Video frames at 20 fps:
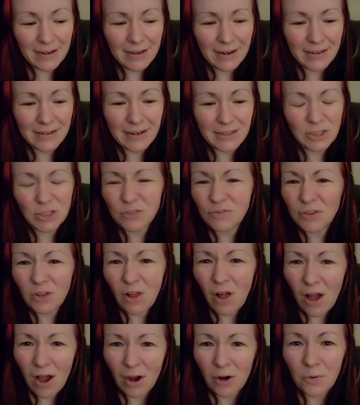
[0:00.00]
I just
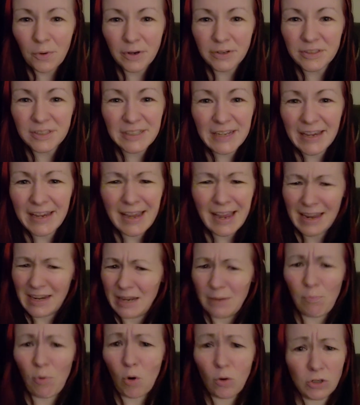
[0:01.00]
feel awkward saying
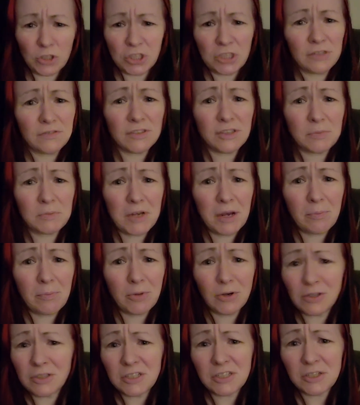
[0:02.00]
any portion of
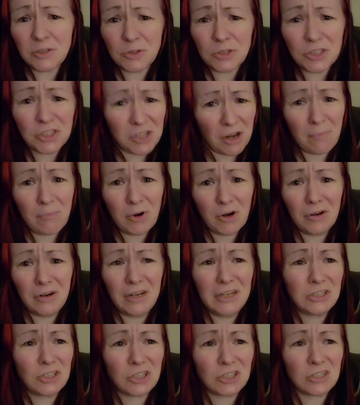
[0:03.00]
September is still summer.
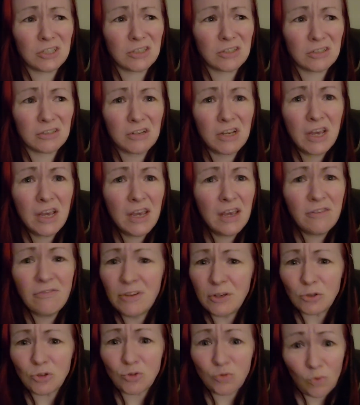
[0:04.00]
It just
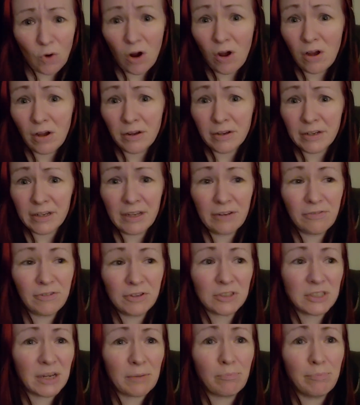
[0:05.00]
feels wrong. It
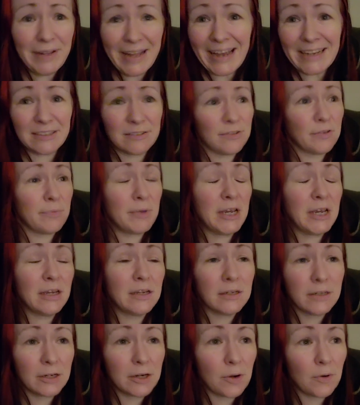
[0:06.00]
feels like
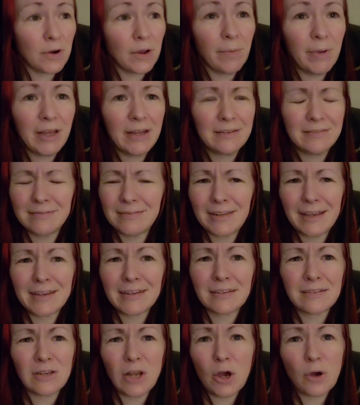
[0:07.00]
blasphemy. You know what I mean?
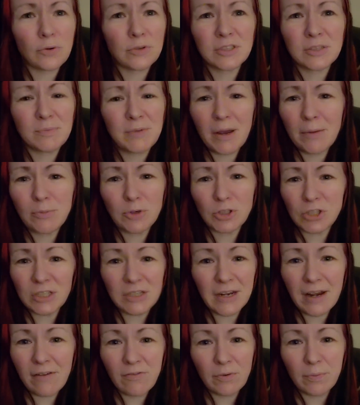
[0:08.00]
Like, no, September
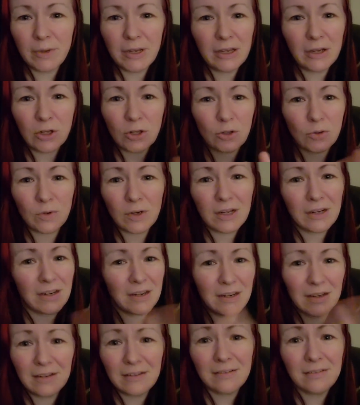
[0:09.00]
should never be included
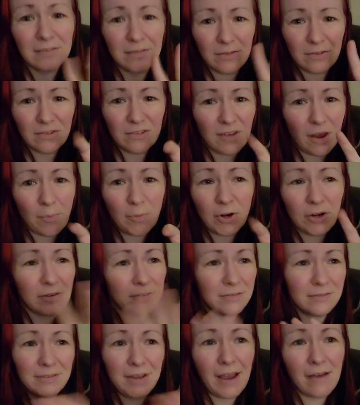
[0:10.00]
in
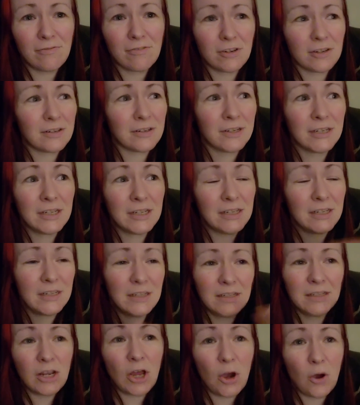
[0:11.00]
summer ever.
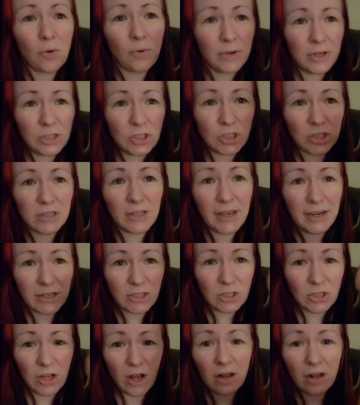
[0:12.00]
No, it should
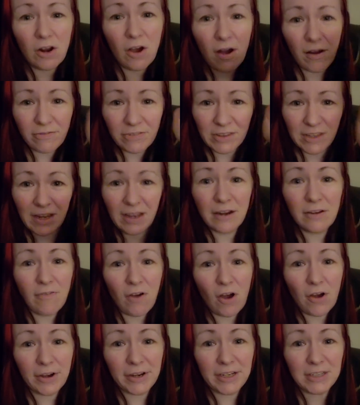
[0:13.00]
like cut off at the end of
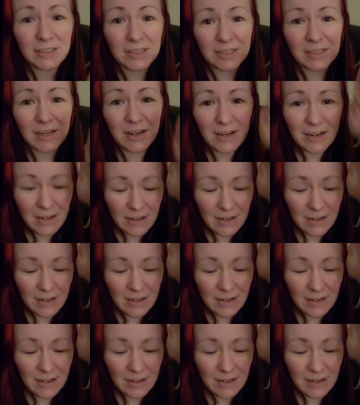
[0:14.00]
August.